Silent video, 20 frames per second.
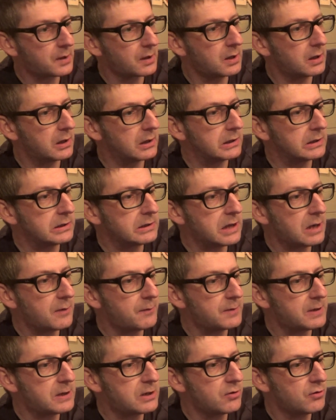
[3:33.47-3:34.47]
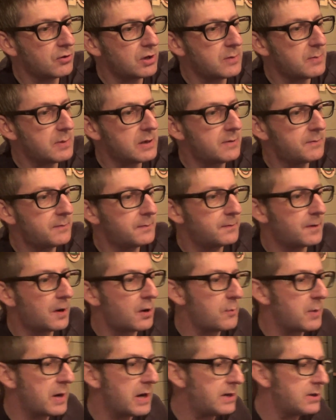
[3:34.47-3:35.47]
a lovely creamy
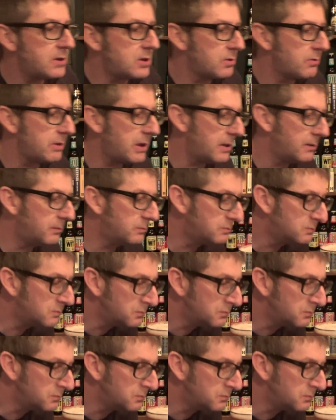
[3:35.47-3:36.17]
foam head to it.